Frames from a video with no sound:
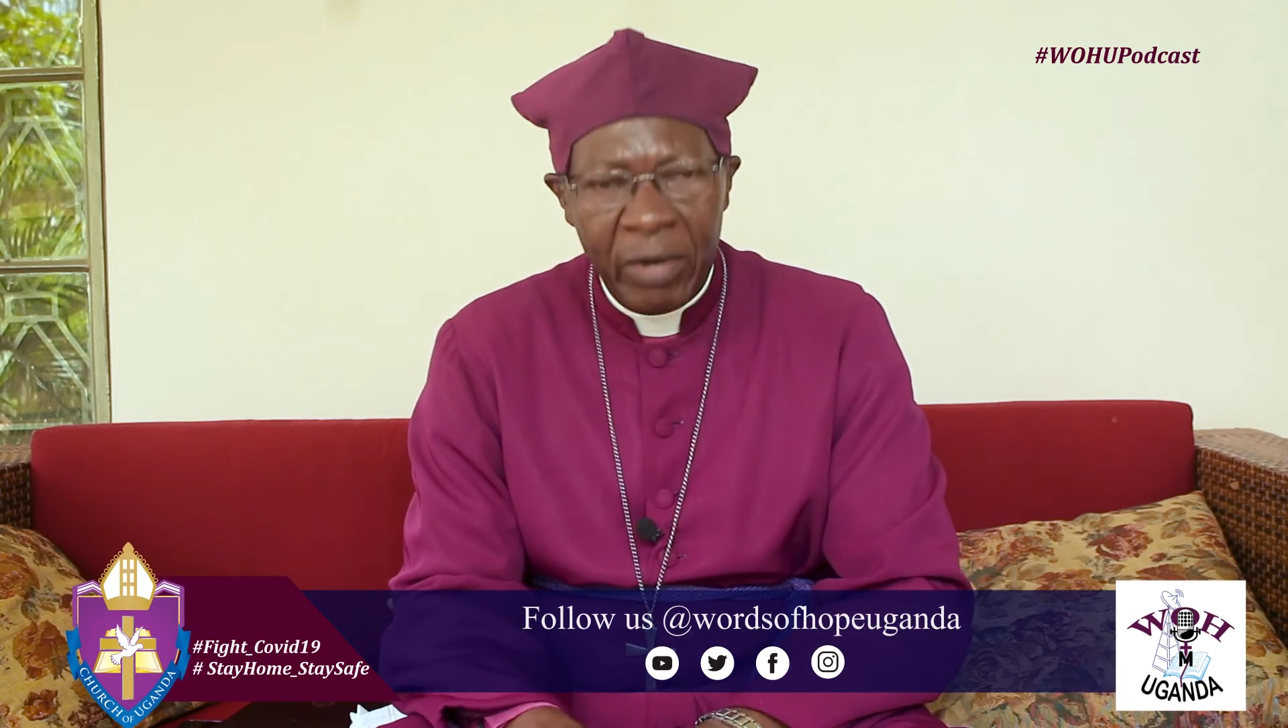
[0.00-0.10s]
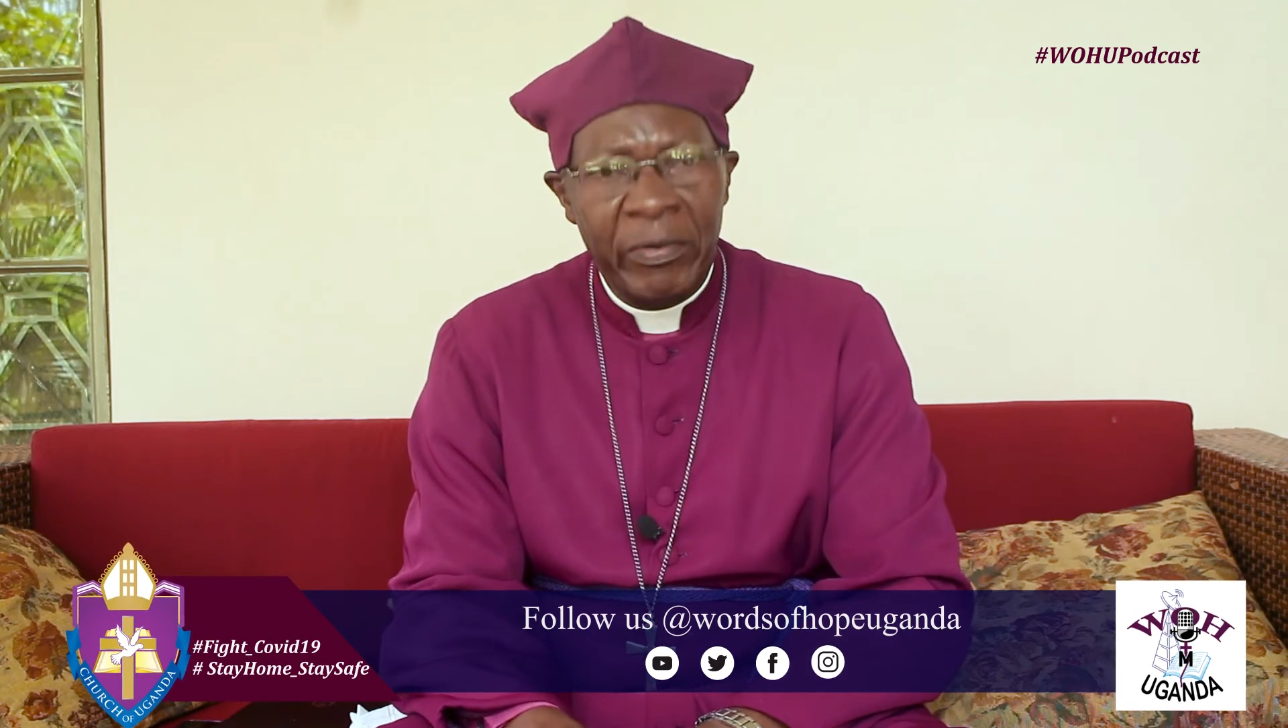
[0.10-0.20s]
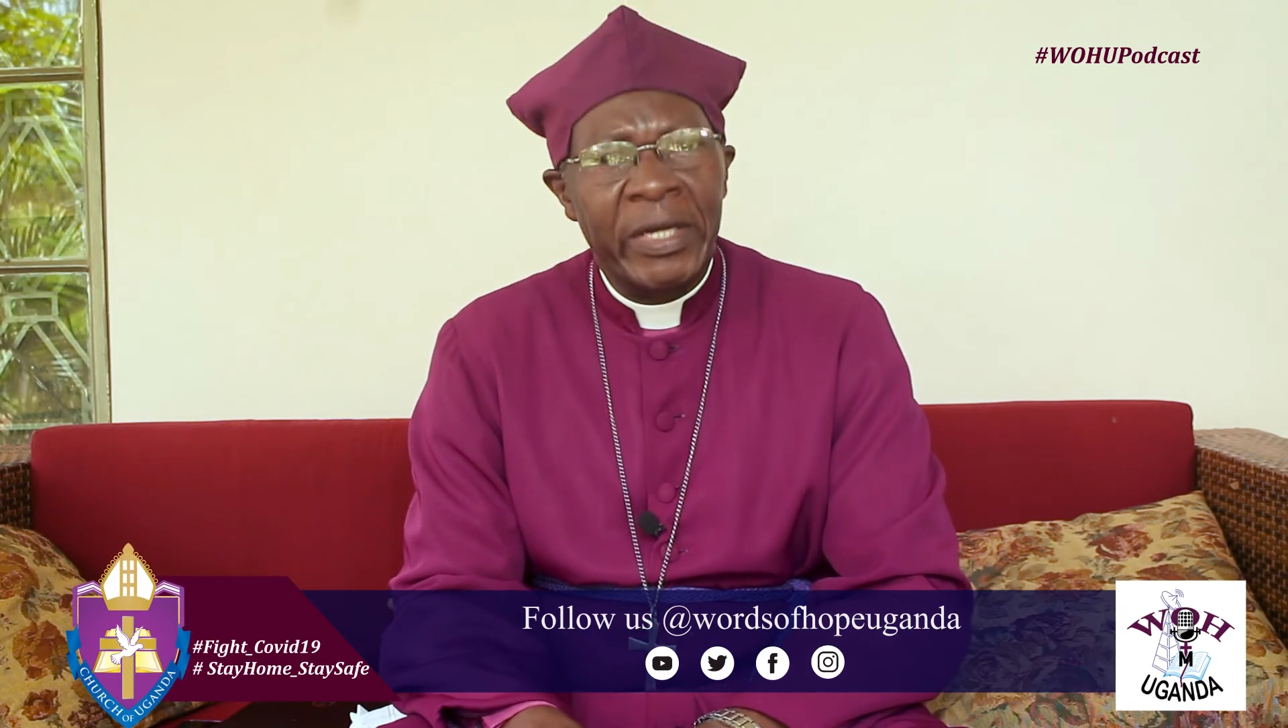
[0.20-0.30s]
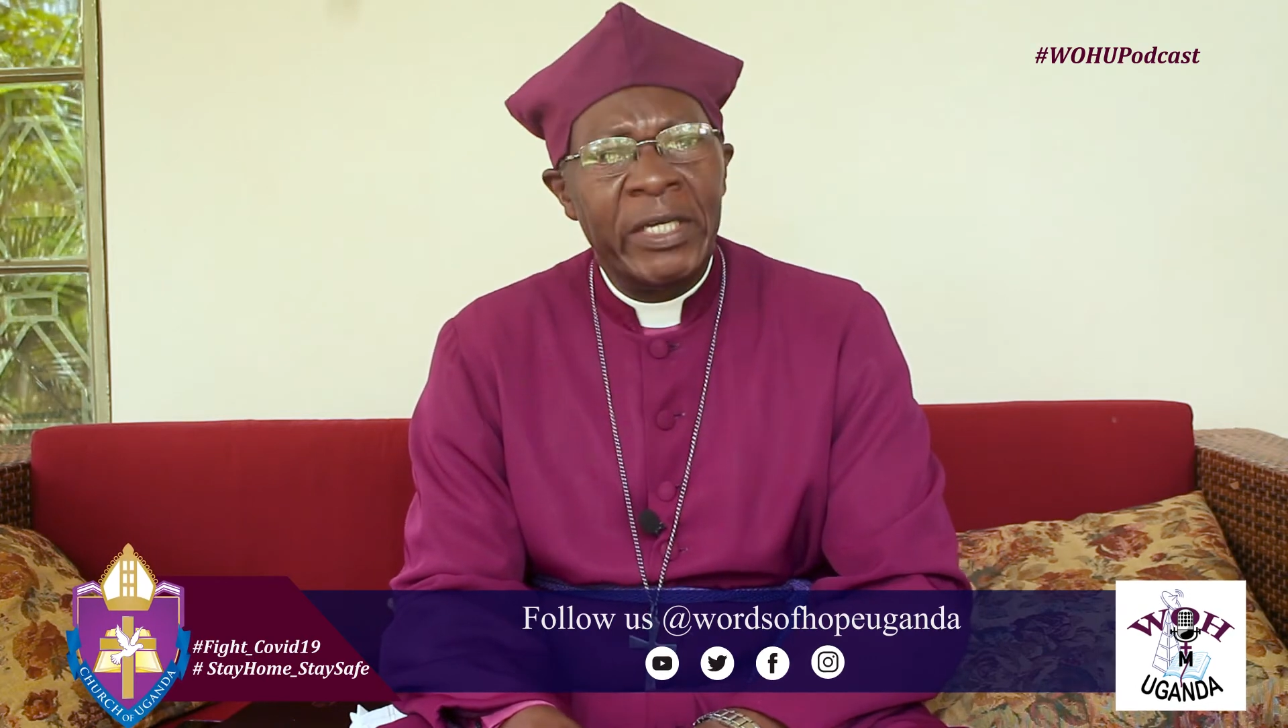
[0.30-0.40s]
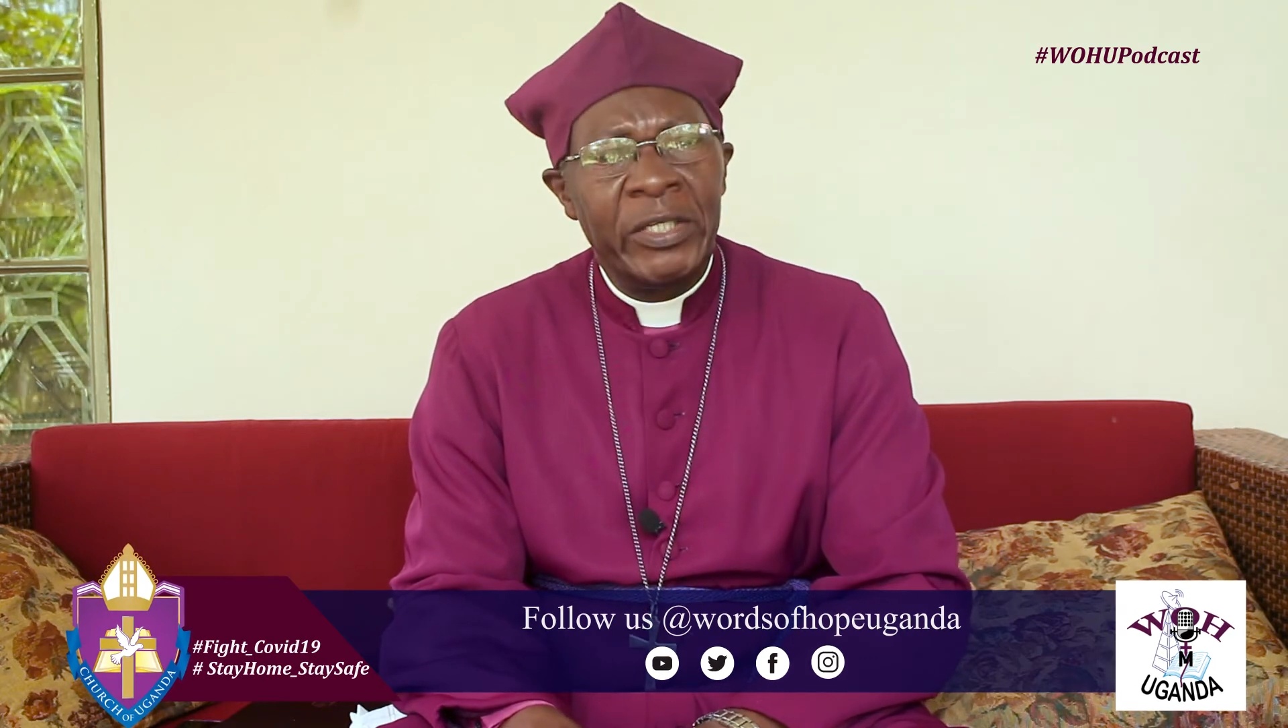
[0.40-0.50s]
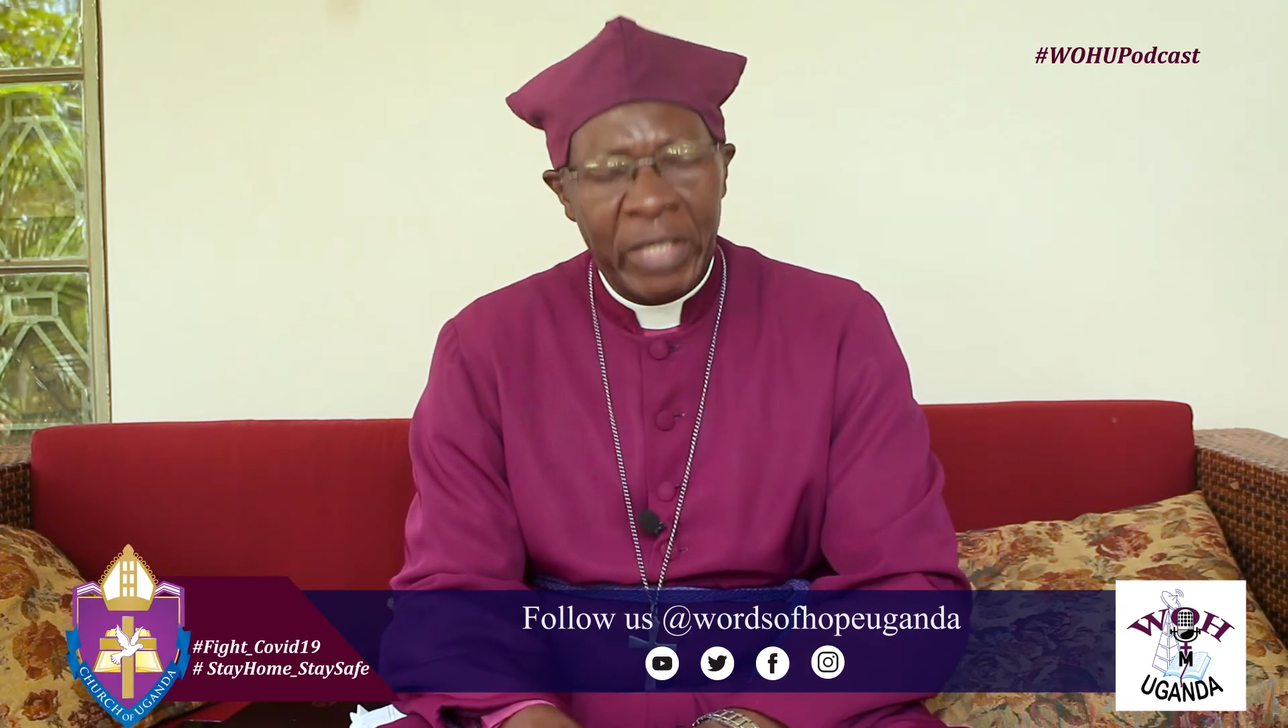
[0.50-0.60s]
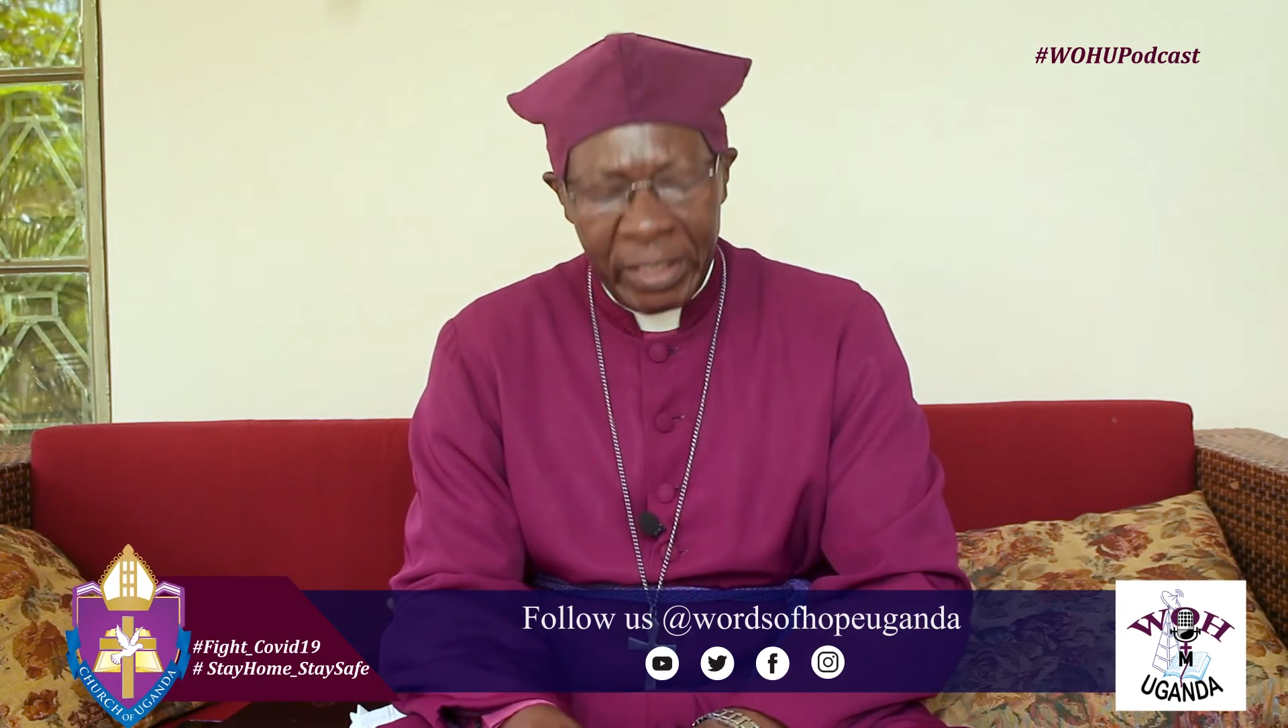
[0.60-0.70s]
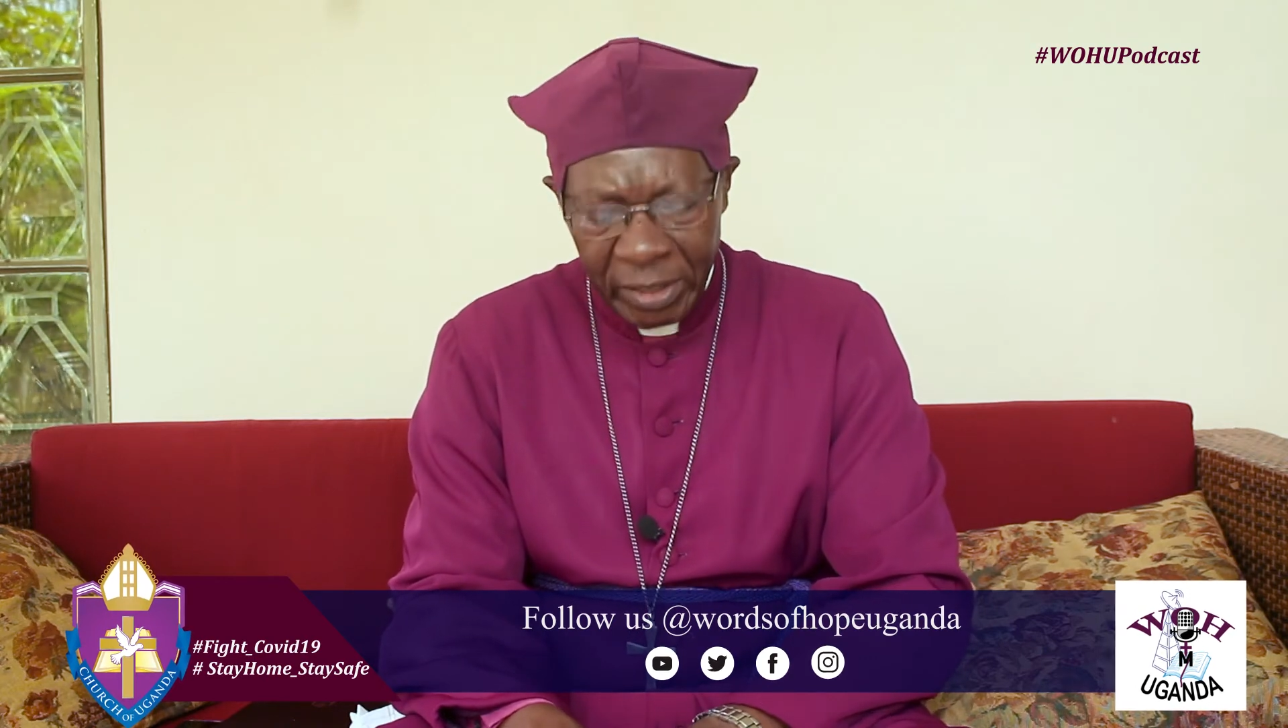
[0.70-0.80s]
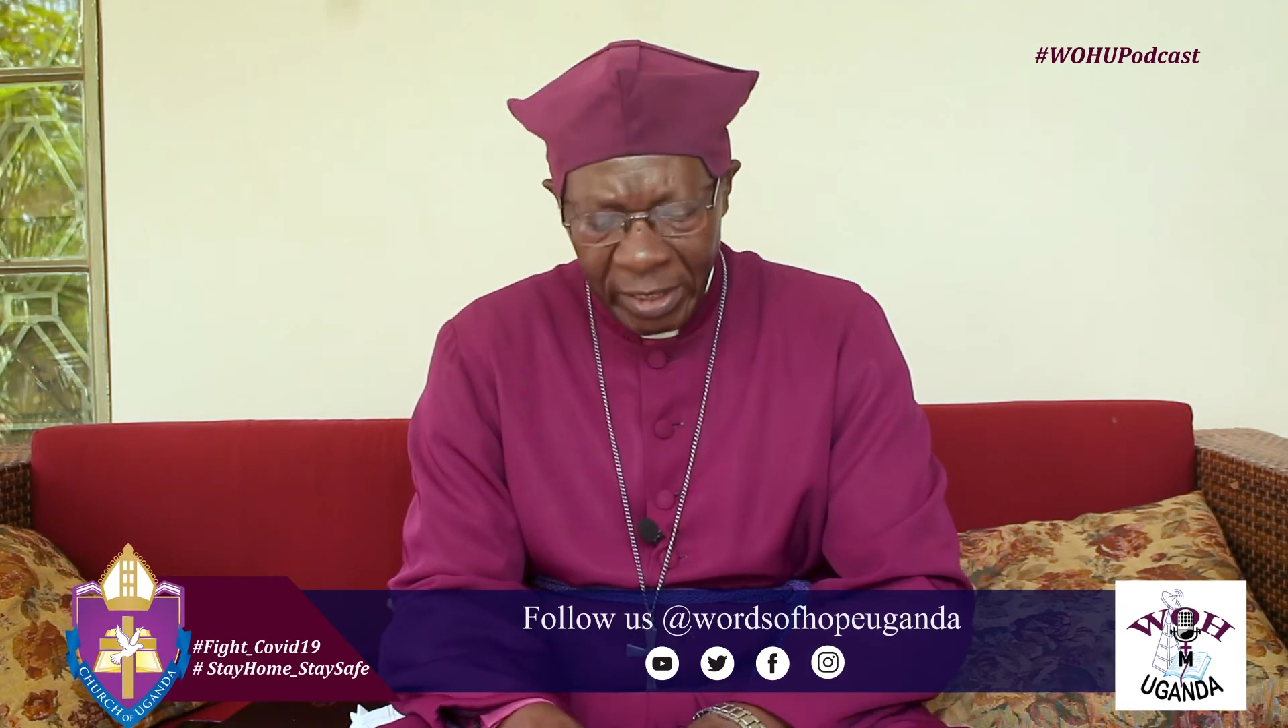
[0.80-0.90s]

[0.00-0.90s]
religious